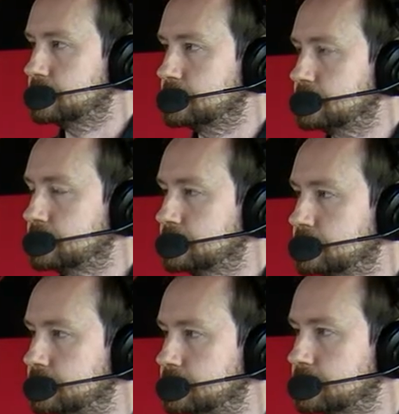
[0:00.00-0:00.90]

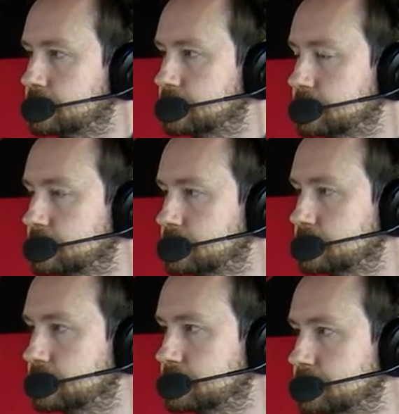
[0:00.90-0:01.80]

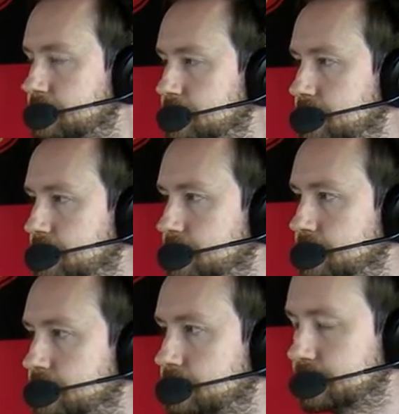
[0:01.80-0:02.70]

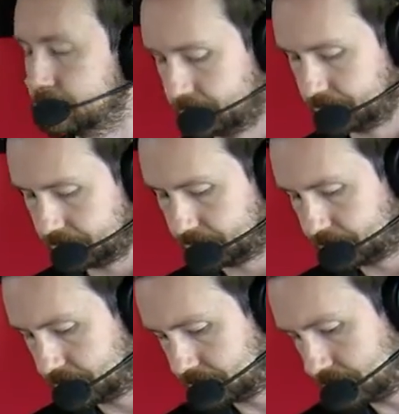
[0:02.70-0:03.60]

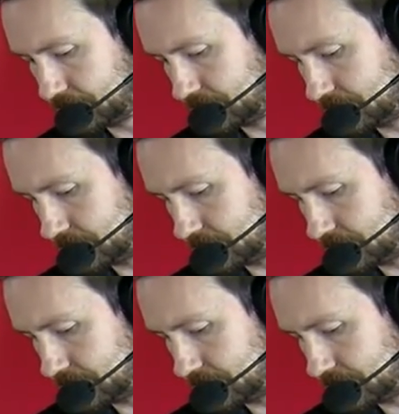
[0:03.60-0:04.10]
No words are spoken by the person on screen.